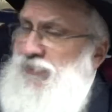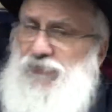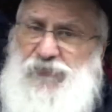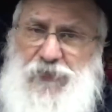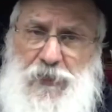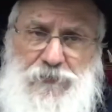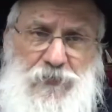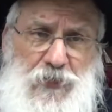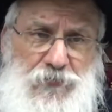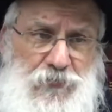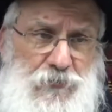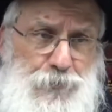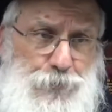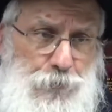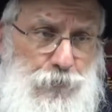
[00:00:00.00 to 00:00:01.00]
the sun
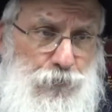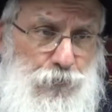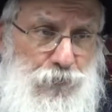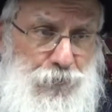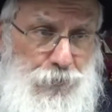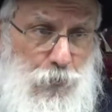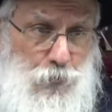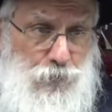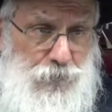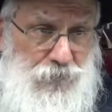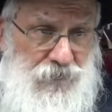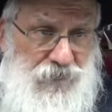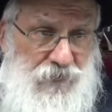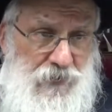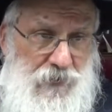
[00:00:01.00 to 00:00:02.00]
doesn't produce
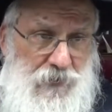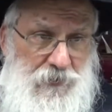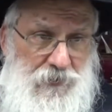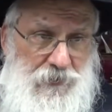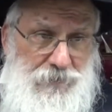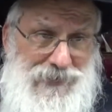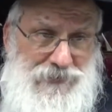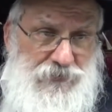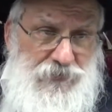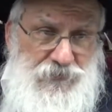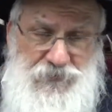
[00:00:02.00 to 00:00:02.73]
produce. The Grashi